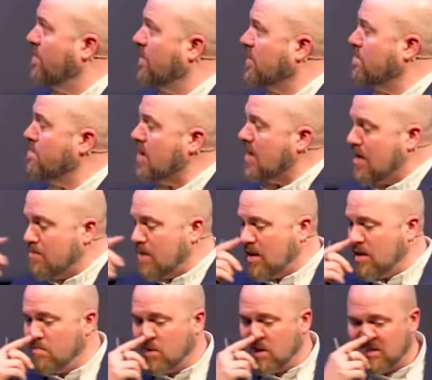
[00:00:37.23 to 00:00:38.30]
is a
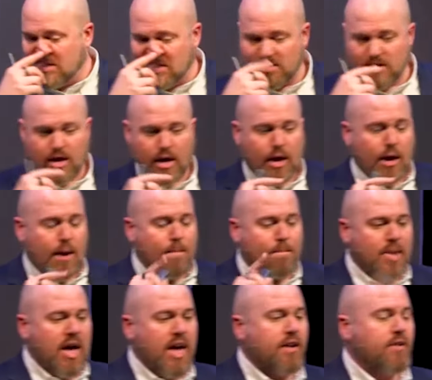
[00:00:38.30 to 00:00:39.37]
meaning-making process,
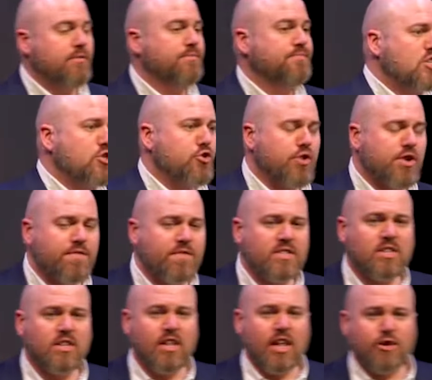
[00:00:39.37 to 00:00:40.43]
but grief is a
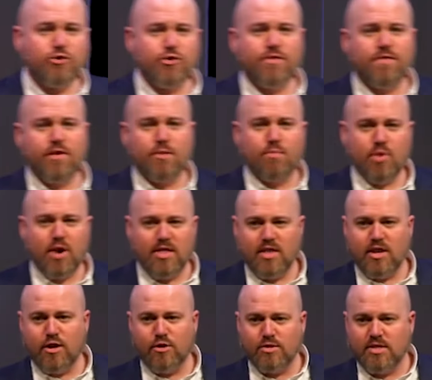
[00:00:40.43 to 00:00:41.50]
luxury for the brain that
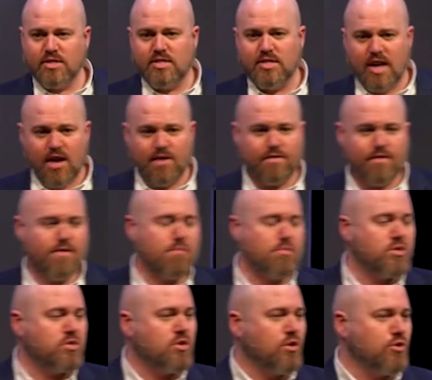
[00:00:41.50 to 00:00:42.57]
knows it's safe. If I'm a
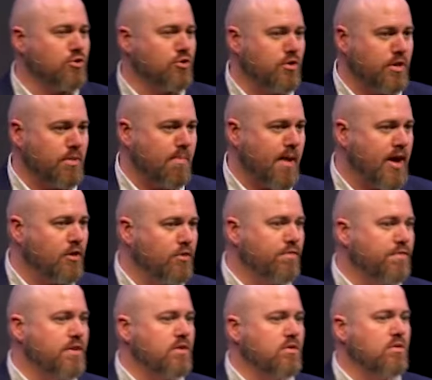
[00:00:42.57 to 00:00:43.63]
soldier on the
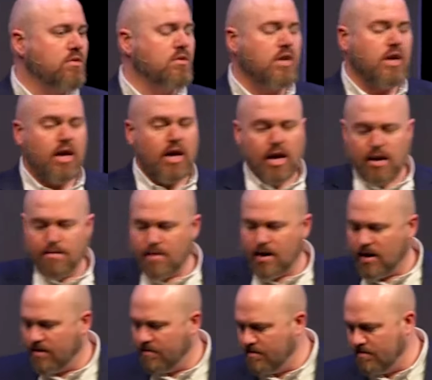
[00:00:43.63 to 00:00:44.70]
battlefield and
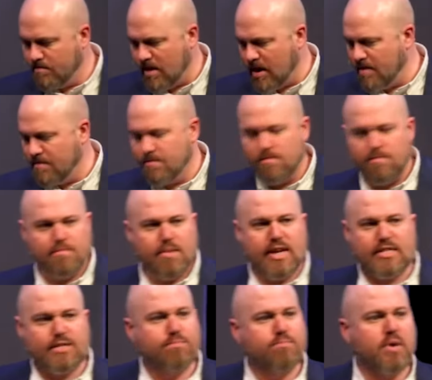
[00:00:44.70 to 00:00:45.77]
my
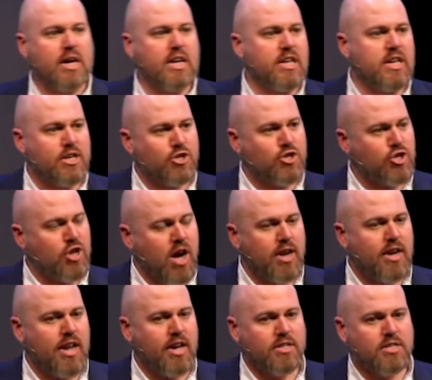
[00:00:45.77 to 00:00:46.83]
best buddy gets shot
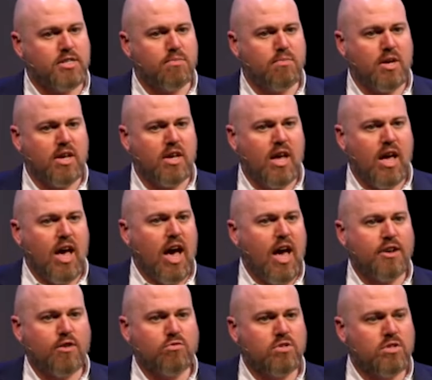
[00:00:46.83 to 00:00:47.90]
next to me, I
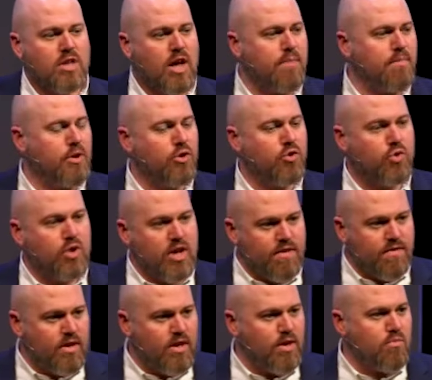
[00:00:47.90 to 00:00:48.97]
don't stop and grieve
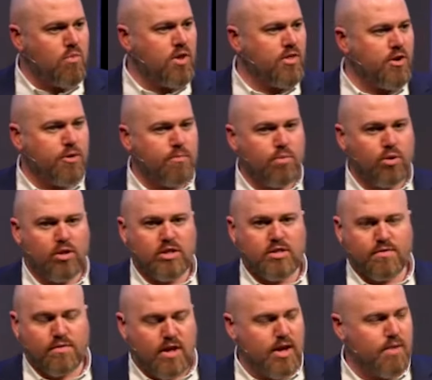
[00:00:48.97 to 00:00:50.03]
him while there are bullets
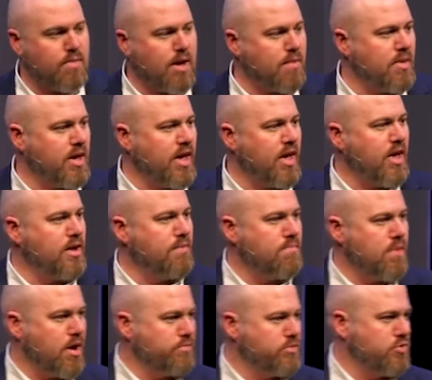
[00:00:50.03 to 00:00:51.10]
flying by my head and
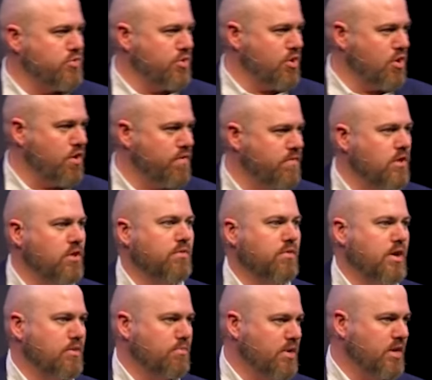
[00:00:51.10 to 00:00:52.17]
bombs going off all
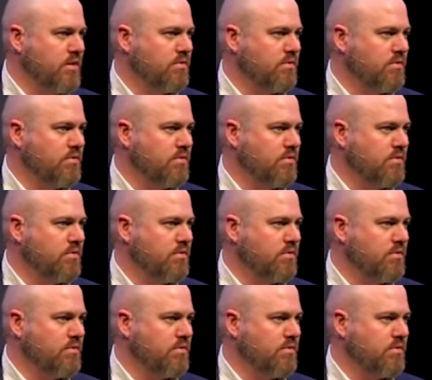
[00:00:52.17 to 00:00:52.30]
around me.